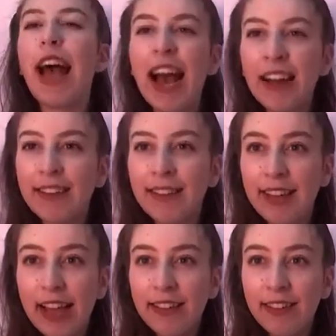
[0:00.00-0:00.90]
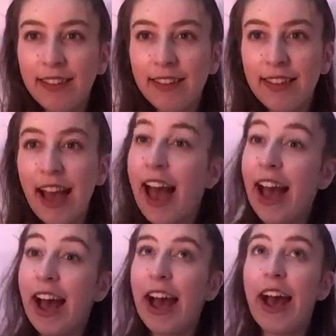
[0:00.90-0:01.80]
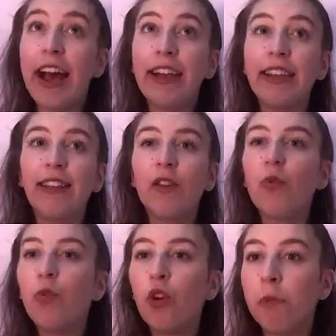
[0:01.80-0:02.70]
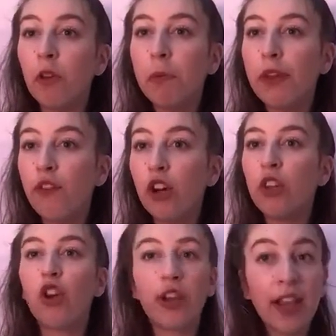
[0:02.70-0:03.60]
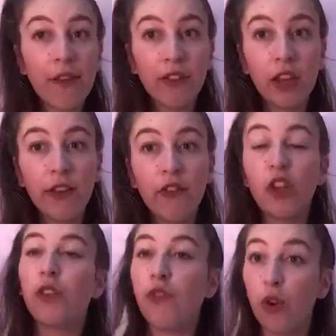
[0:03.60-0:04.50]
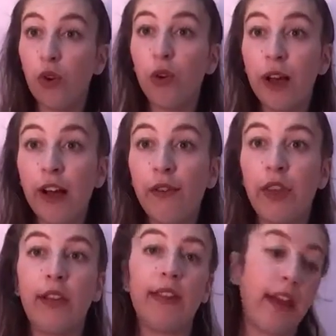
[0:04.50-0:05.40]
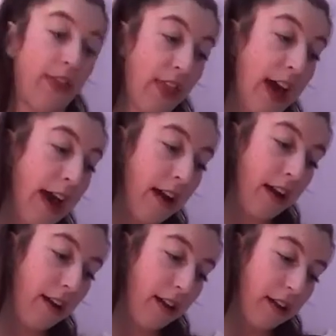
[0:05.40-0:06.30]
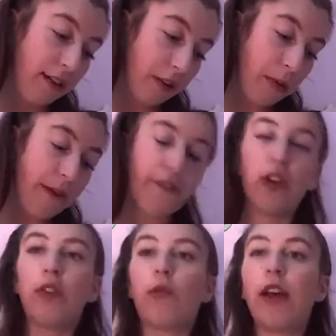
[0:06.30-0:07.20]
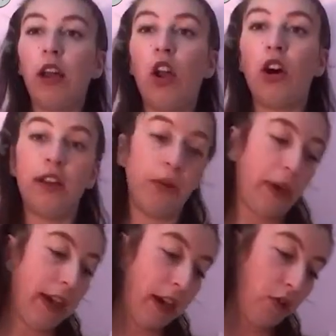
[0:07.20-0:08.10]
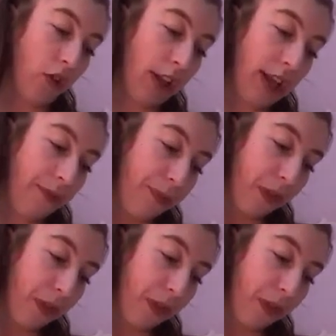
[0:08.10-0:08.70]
accents and warming up your voice, looking after your voice, vocal health, things like that. So we had voice quite a lot in the week actually.